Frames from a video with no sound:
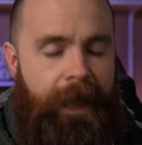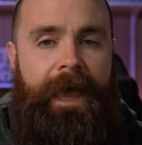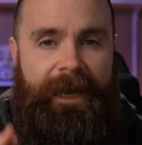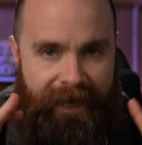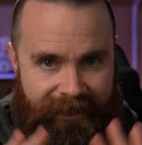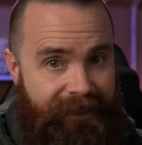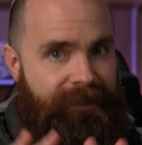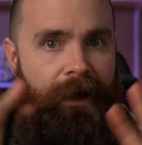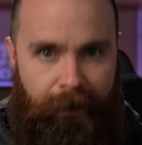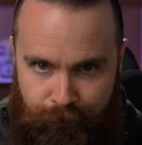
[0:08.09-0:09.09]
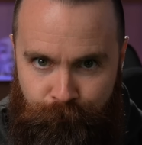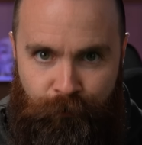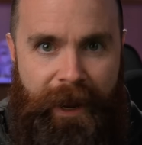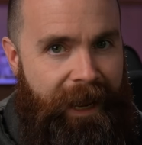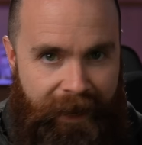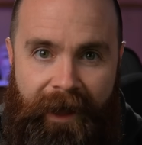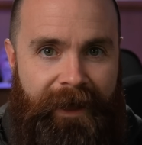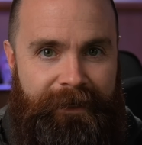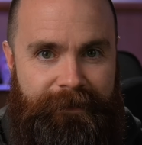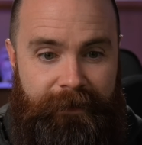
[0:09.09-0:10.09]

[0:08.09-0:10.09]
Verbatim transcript: and connect it to other AIs